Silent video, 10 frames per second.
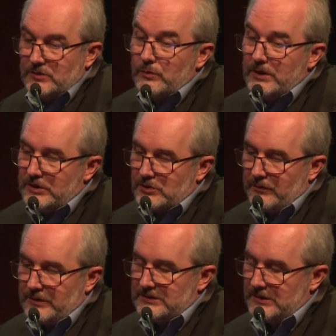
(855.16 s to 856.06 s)
to each
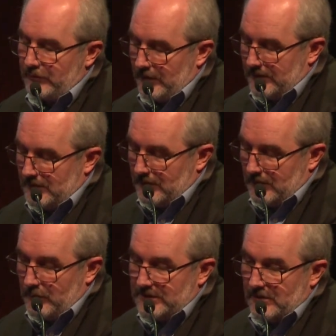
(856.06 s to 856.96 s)
of these different
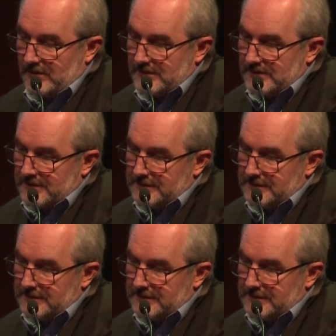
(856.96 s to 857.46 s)
results.